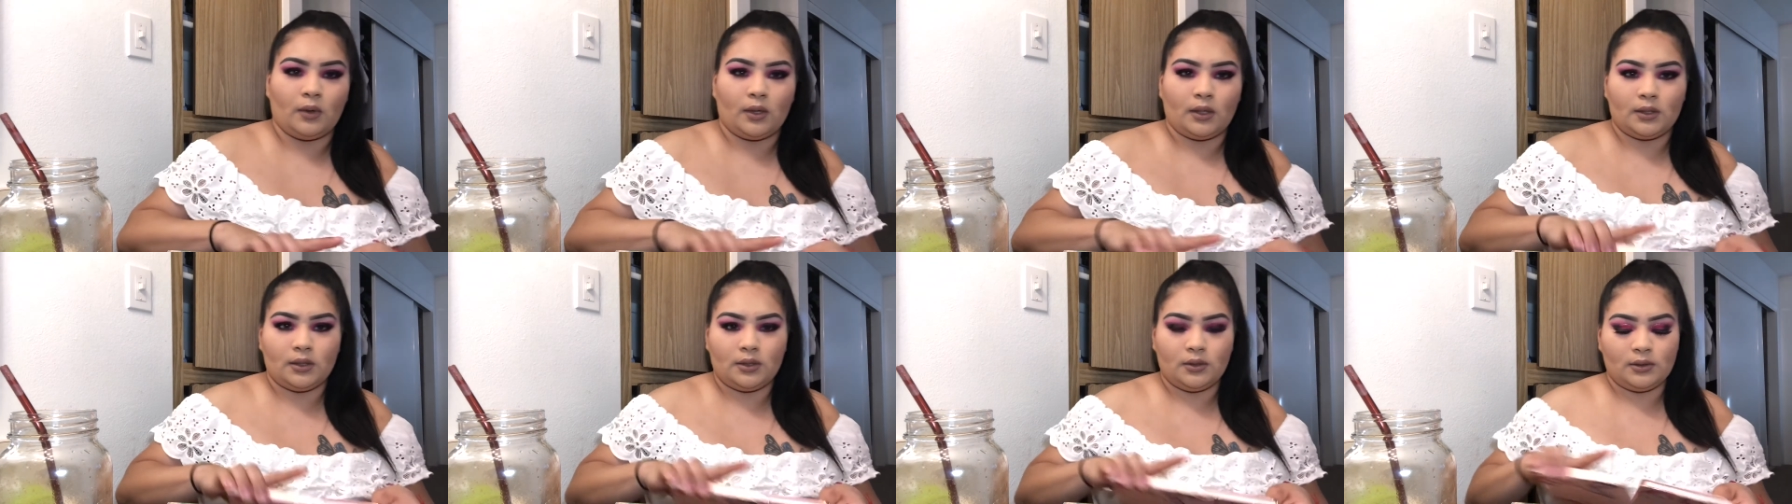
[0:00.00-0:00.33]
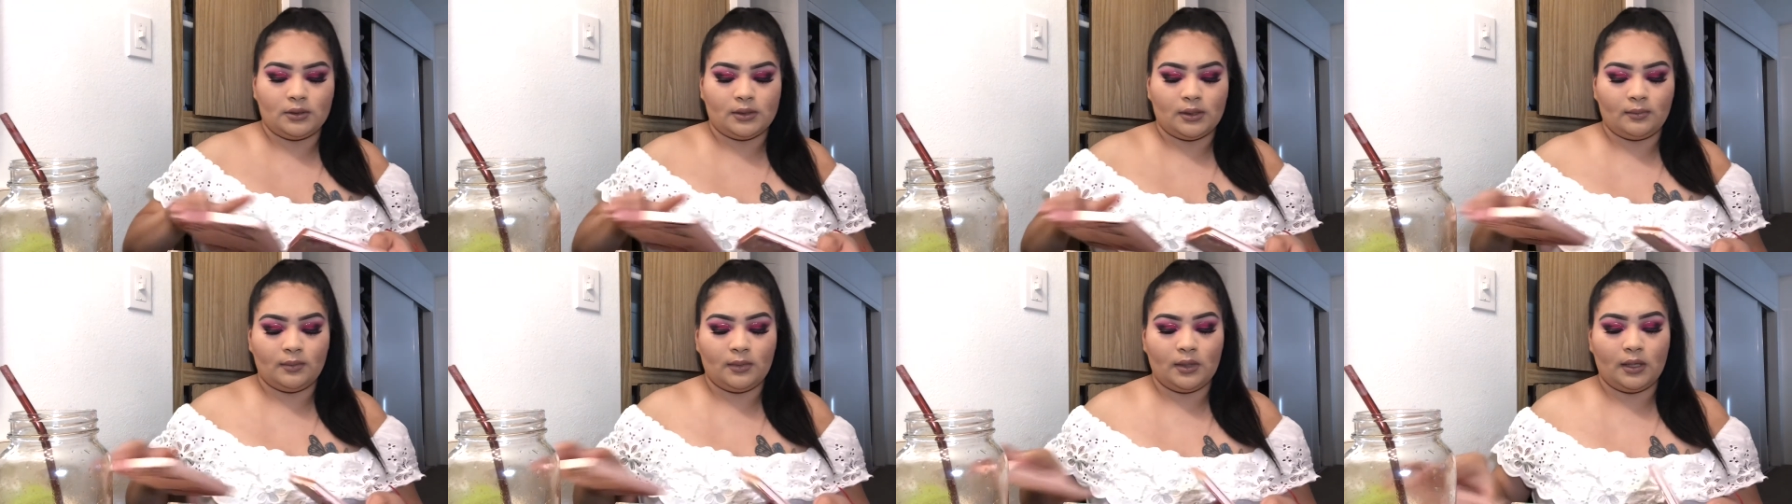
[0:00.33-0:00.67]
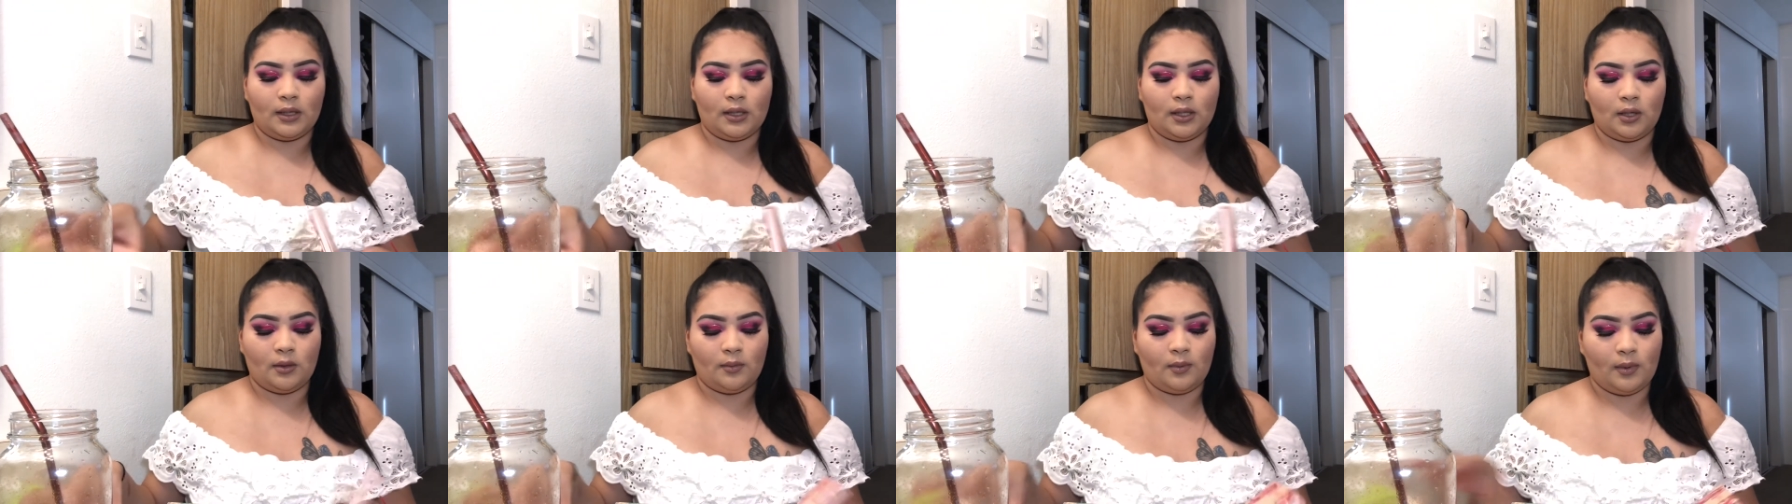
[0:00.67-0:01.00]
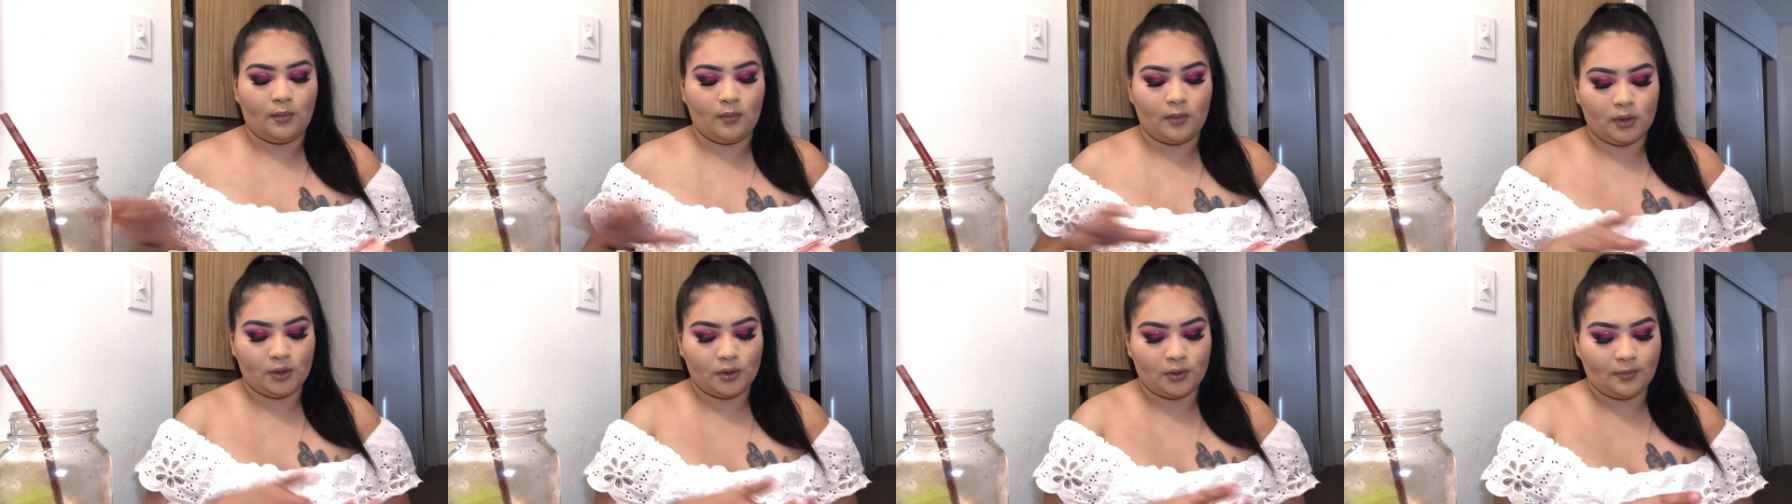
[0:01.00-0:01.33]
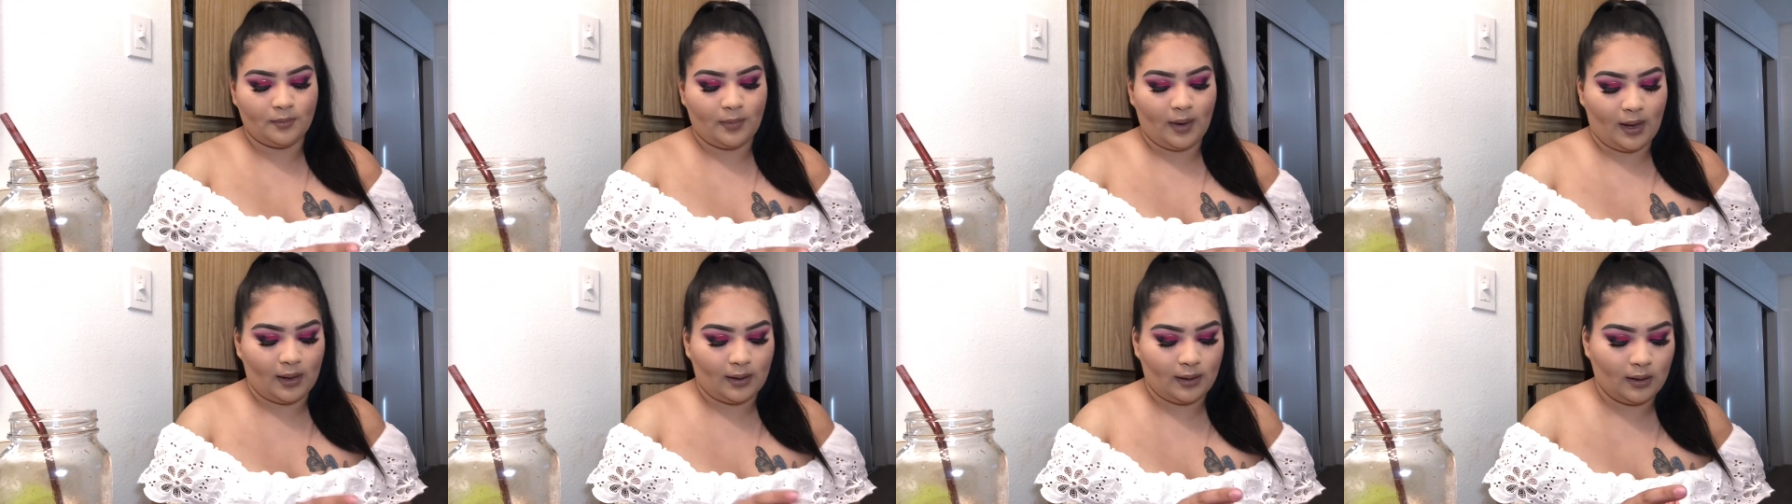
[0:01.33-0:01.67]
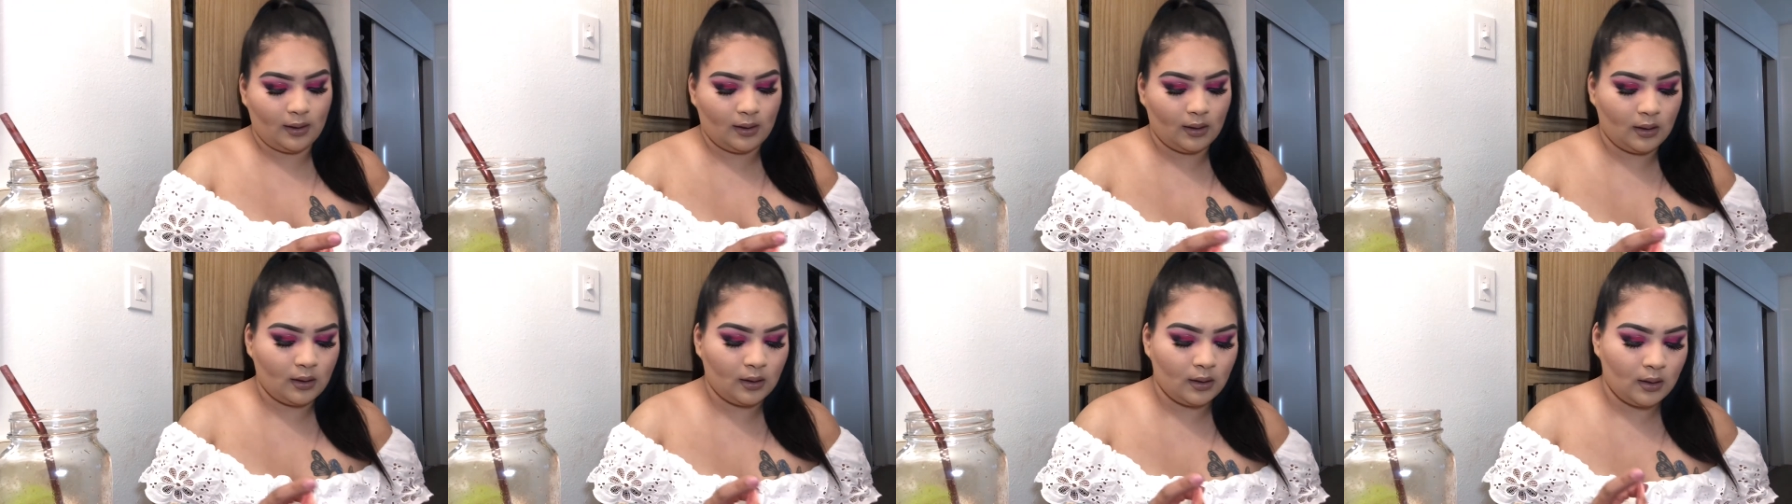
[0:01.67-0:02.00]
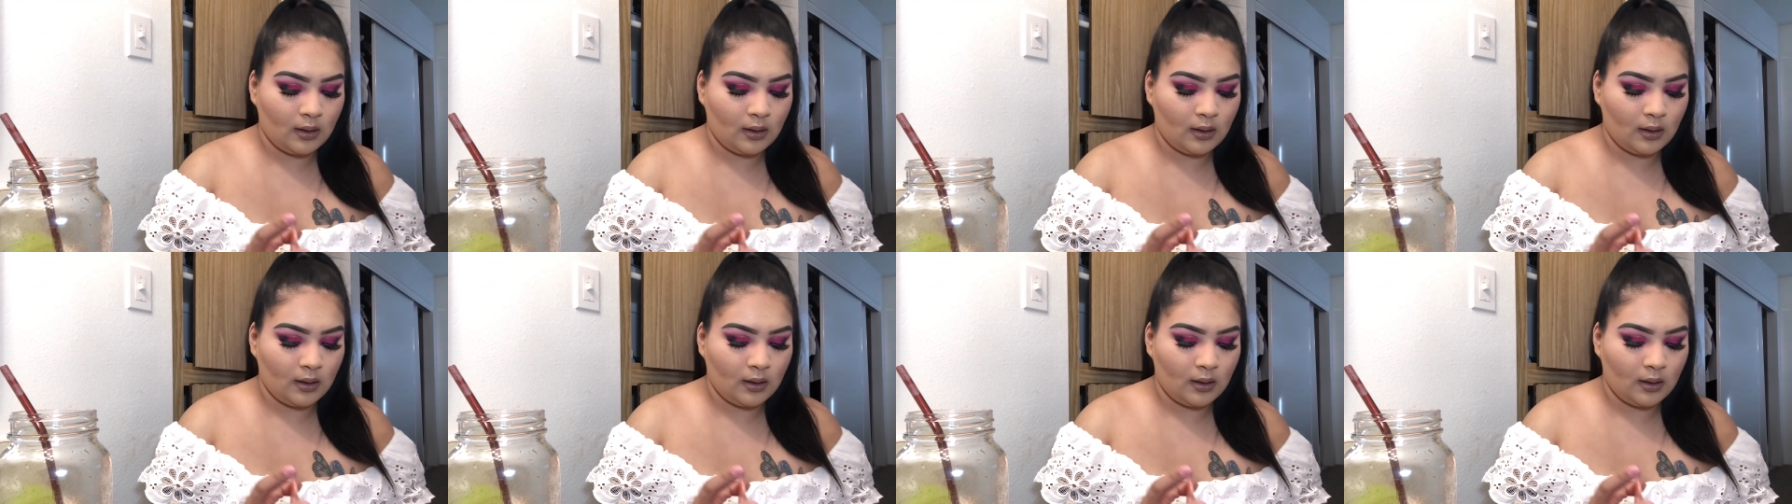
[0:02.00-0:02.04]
to do something a little bit more dramatic